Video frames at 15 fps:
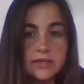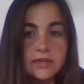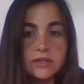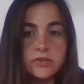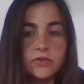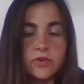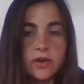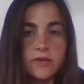
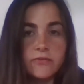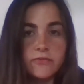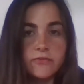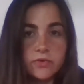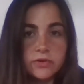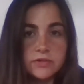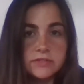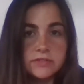Do not
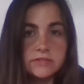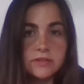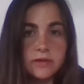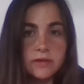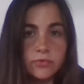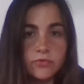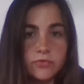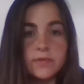force a
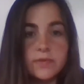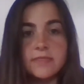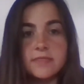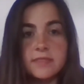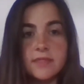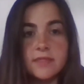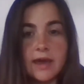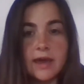movement
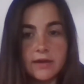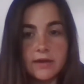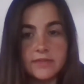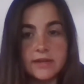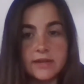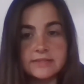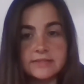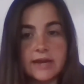
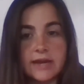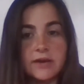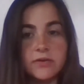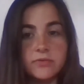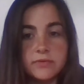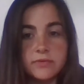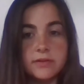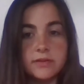that is out